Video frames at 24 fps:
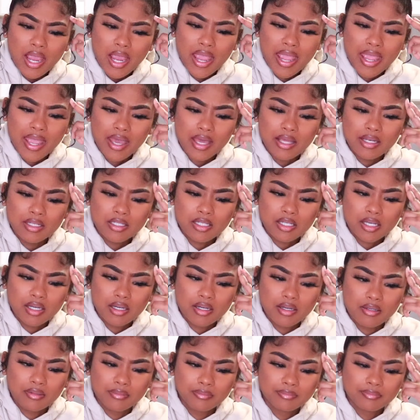
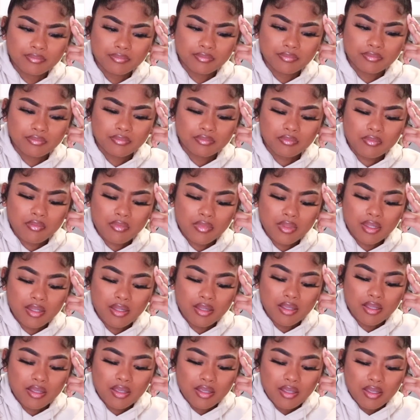And
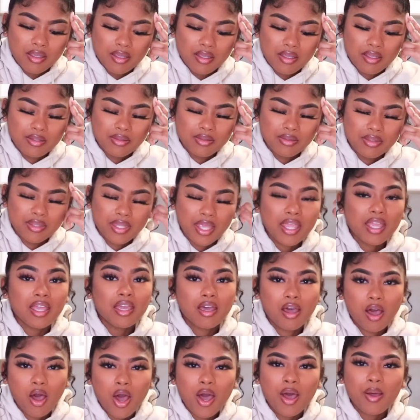they
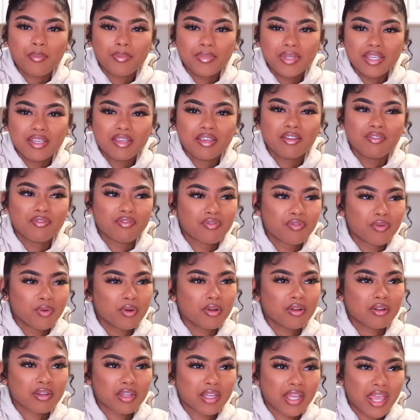caught me in
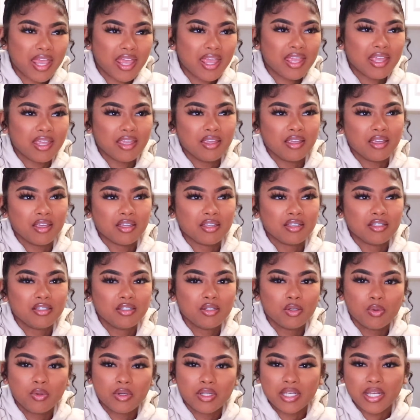4K
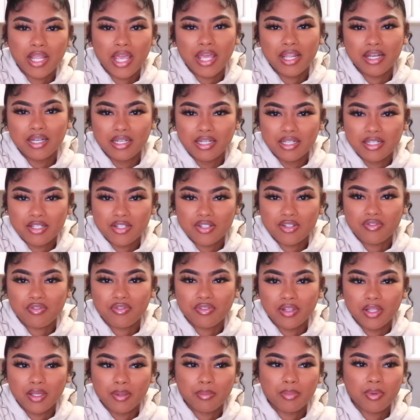doing that ninja
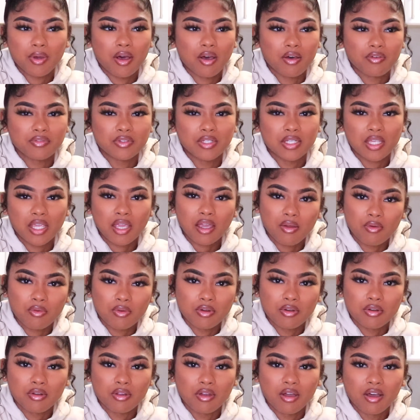flip off the
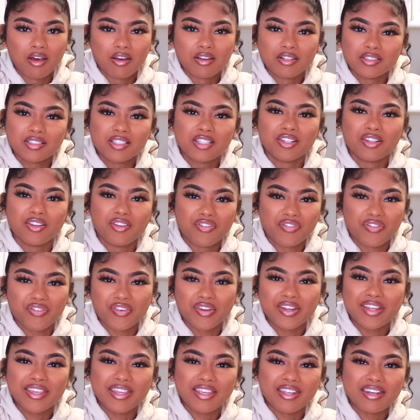counter onto the
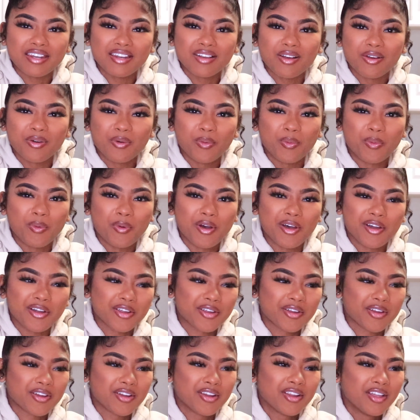freaking
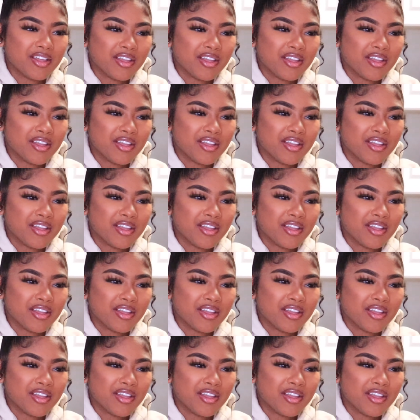walker.